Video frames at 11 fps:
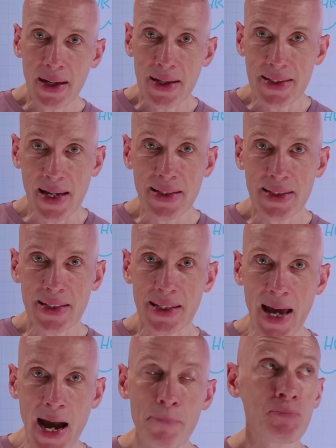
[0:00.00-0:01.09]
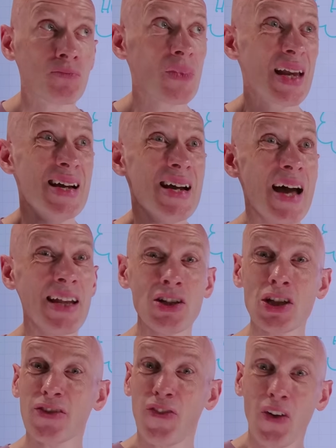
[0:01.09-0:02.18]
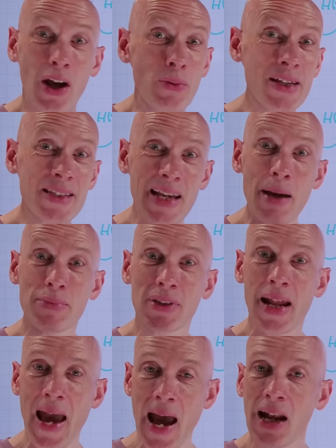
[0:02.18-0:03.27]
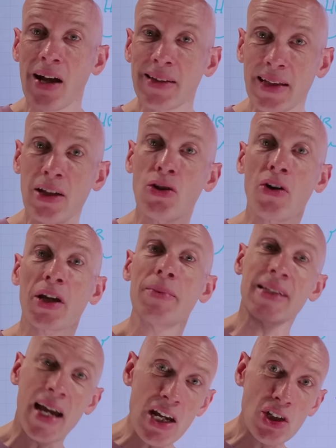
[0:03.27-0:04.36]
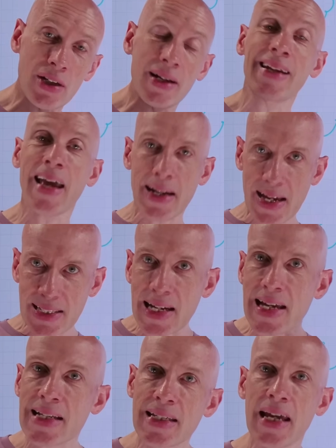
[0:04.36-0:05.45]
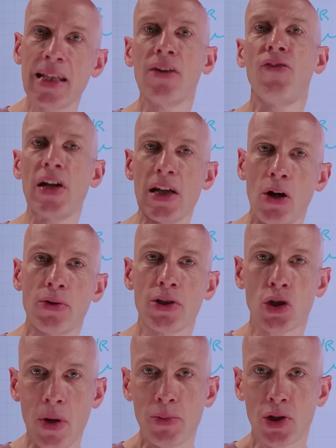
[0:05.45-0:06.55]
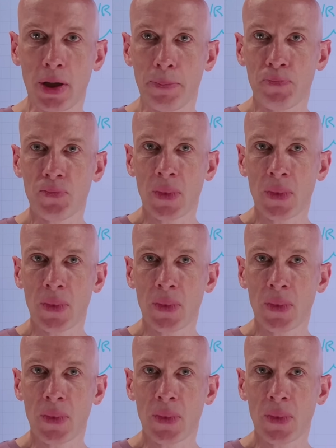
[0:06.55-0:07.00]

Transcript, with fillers: and consented to that and I just follow the steps that are outlined in the documentation. And again, that's linked in the video description.